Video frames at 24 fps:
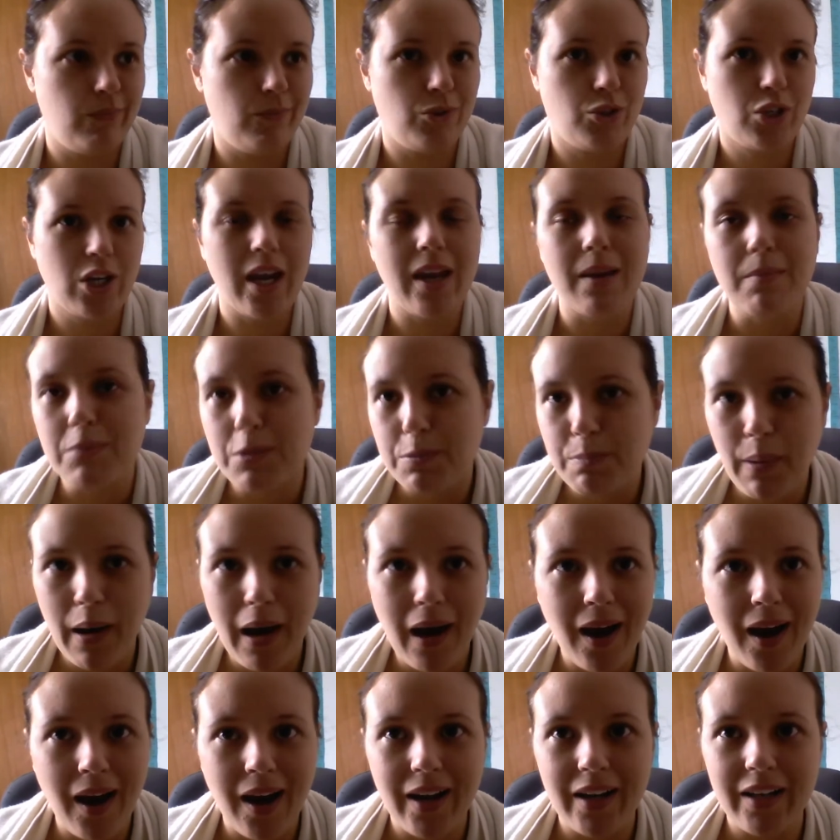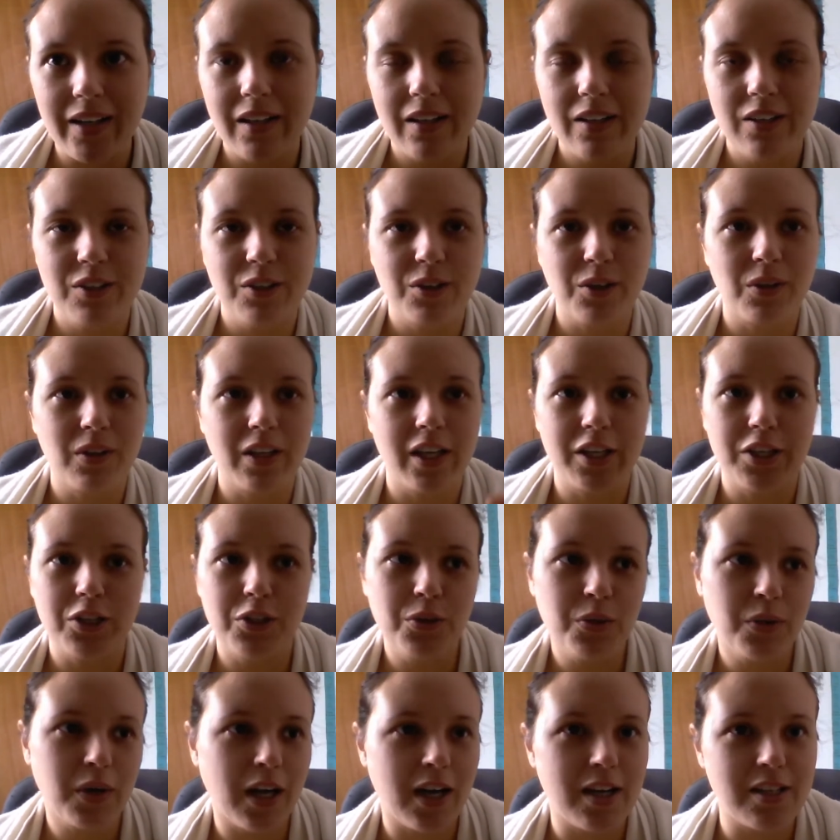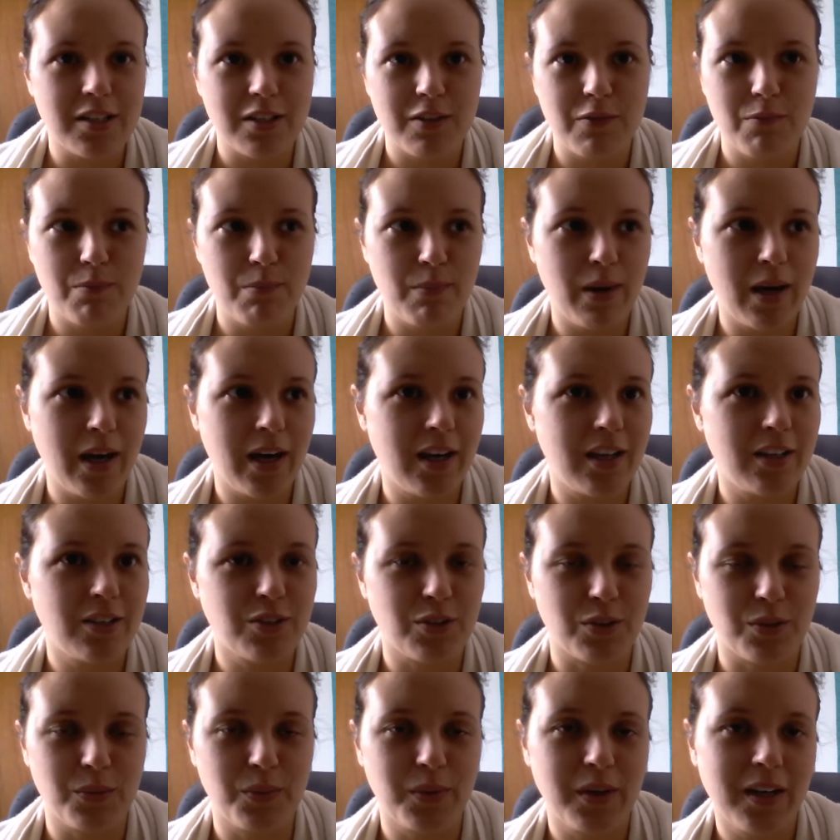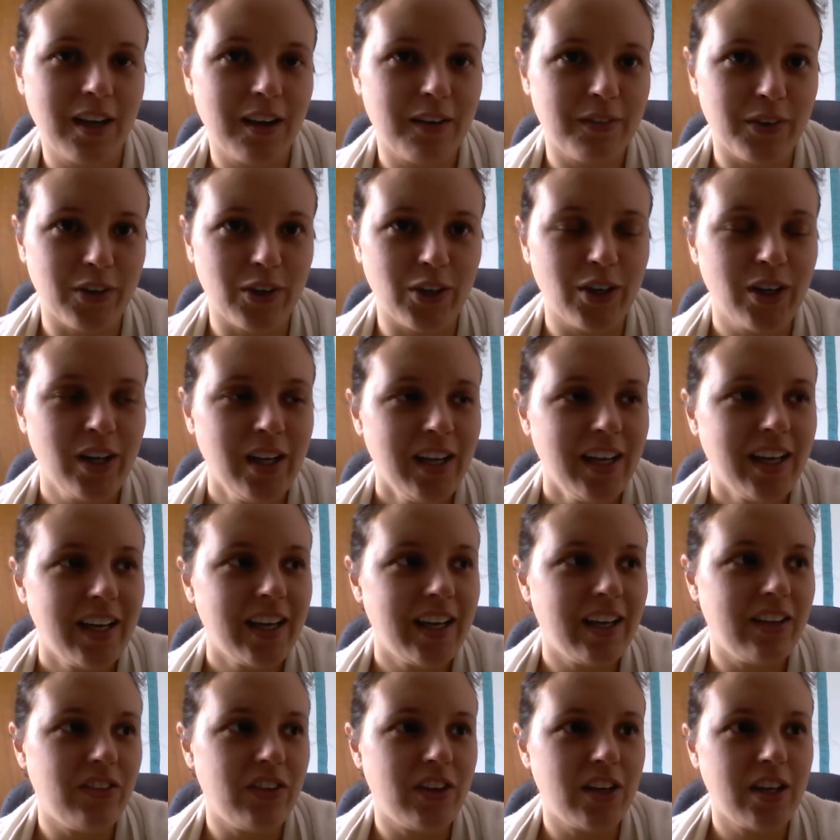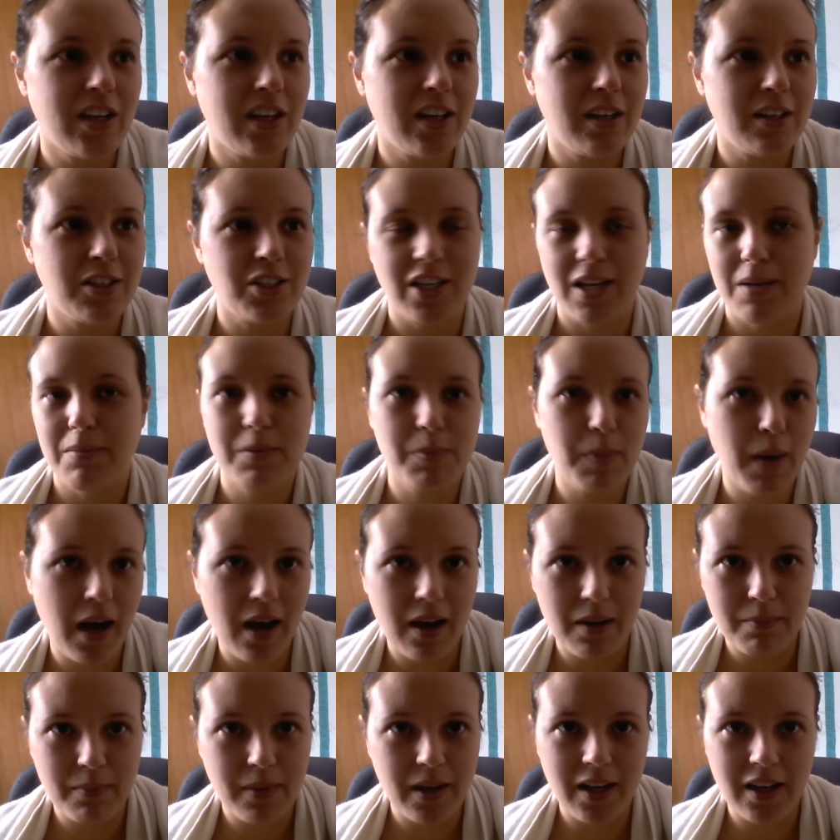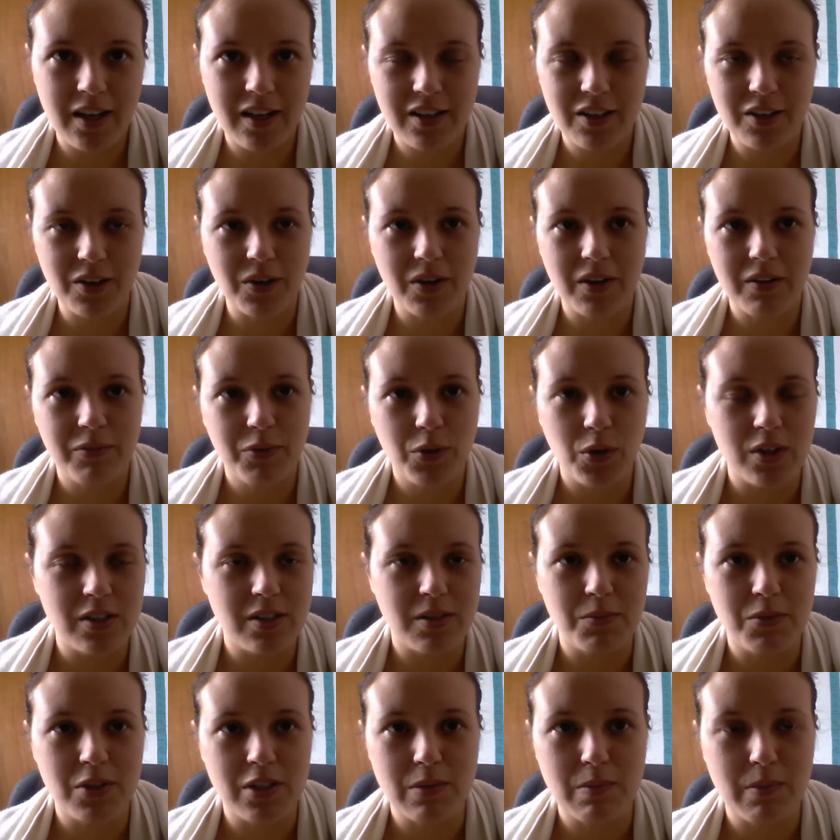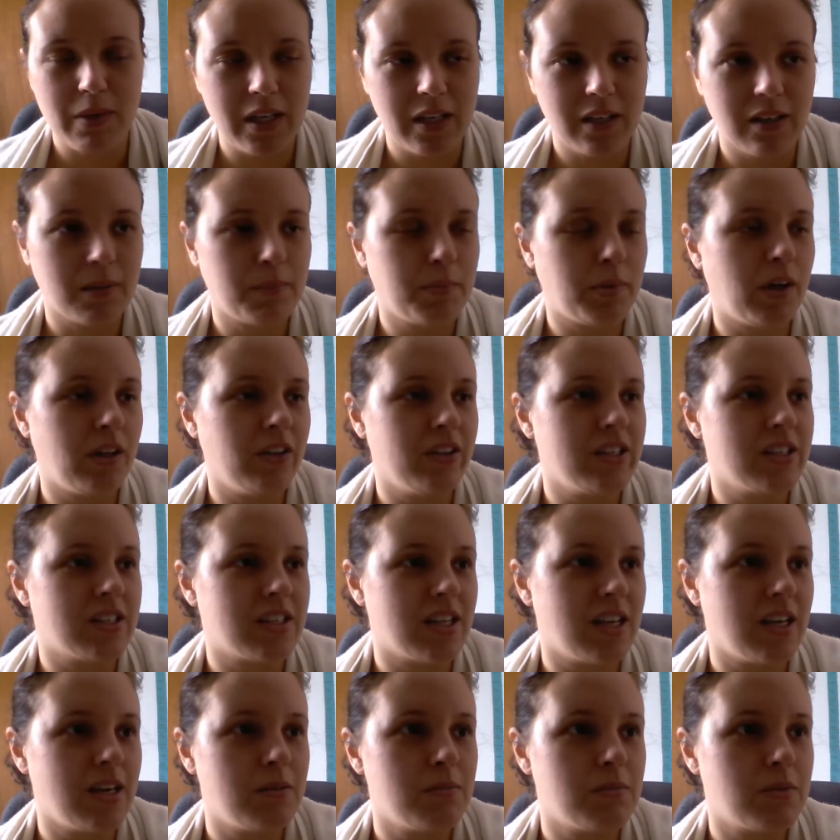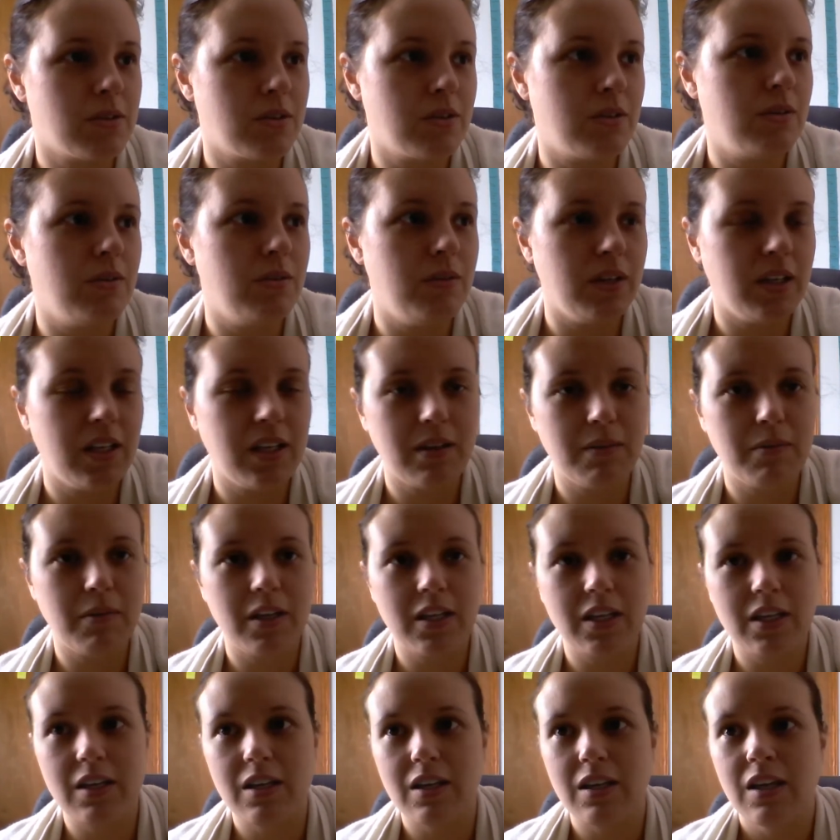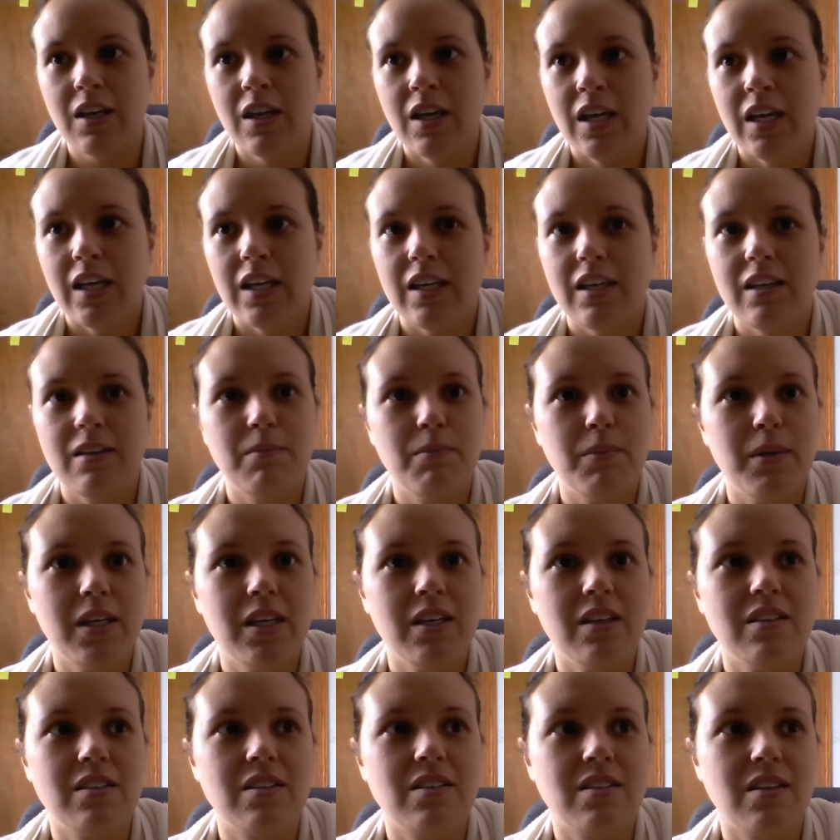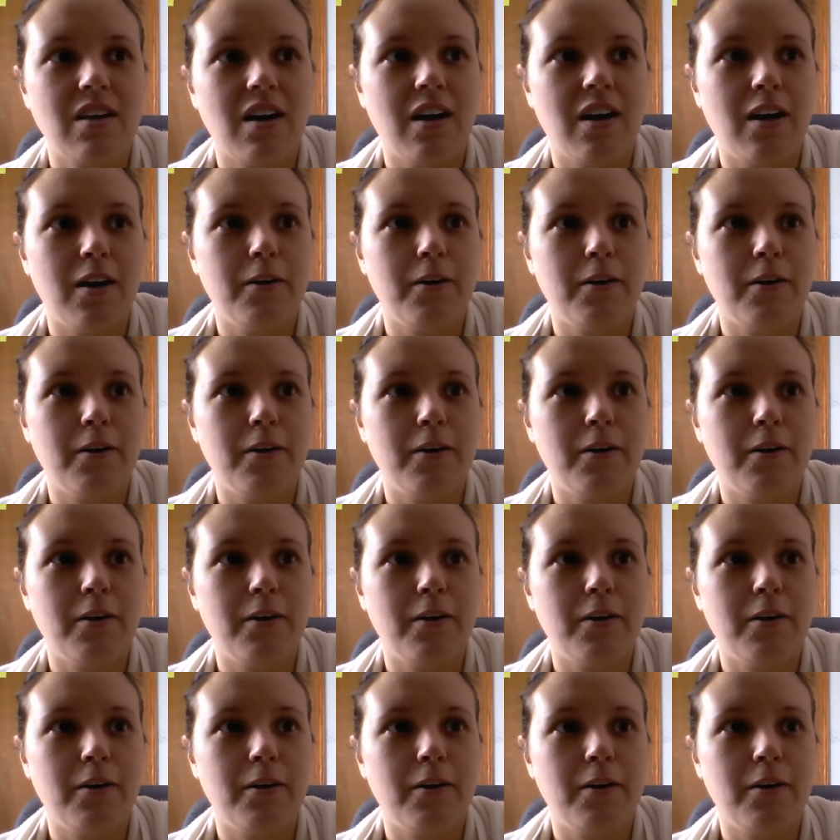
James Bond, like you guys have met or whatever, and then James Bond met, and of course I'm just making up all these names, he meets